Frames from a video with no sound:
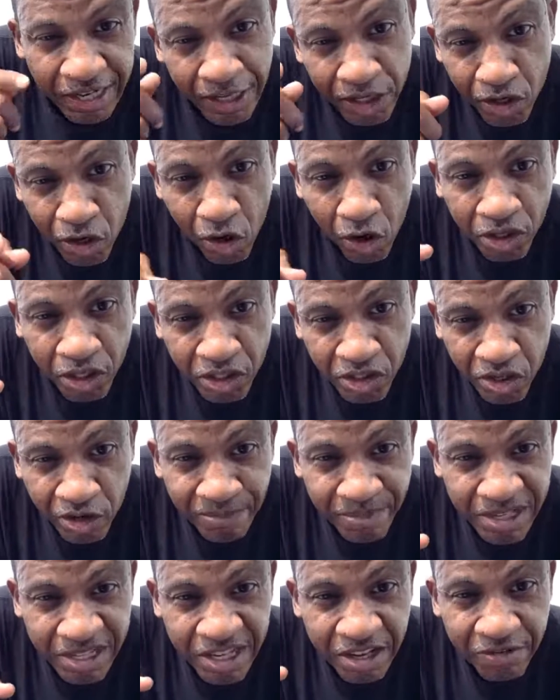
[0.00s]
and he called the
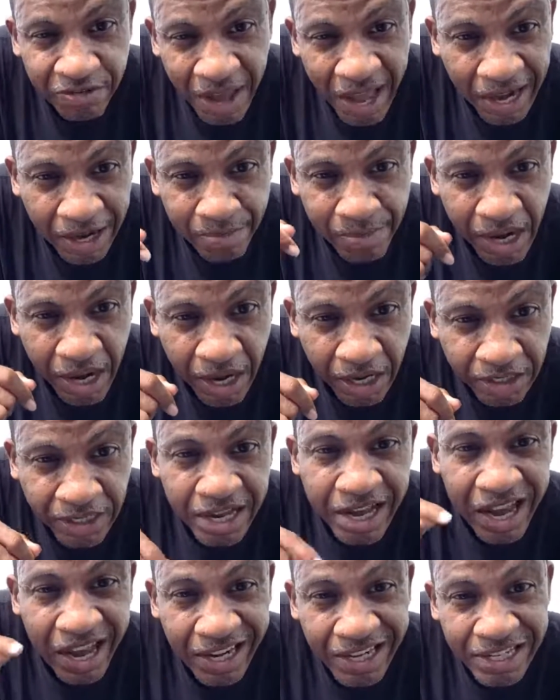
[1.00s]
serpent seed vagabonds,
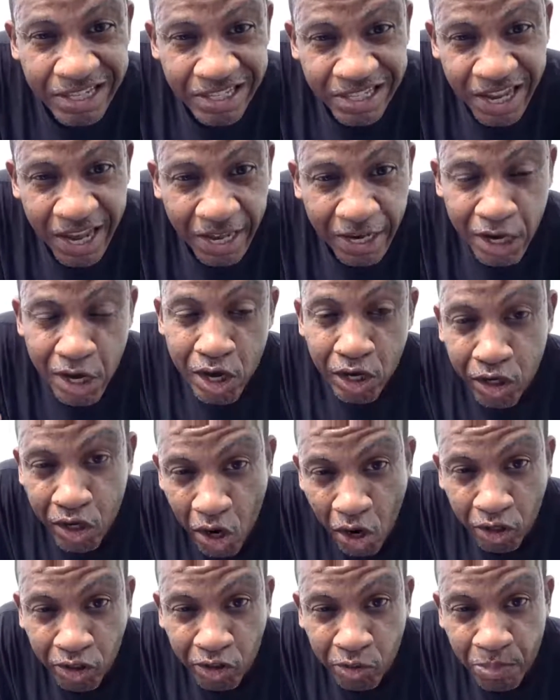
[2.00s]
and he said,
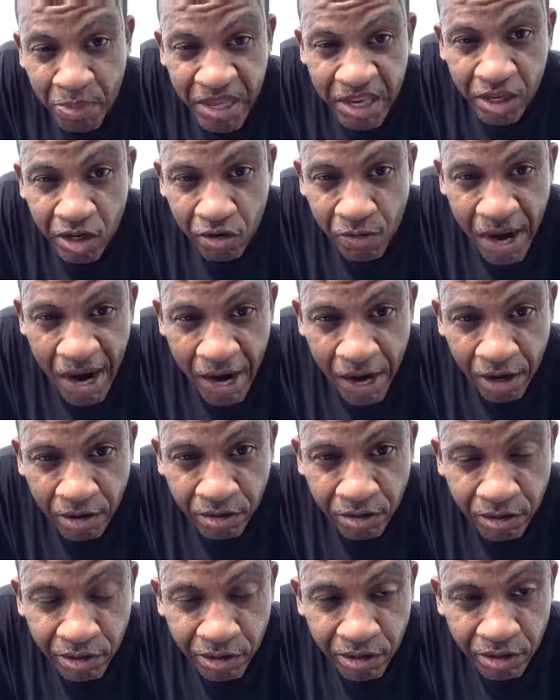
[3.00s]
cursed will be the ground,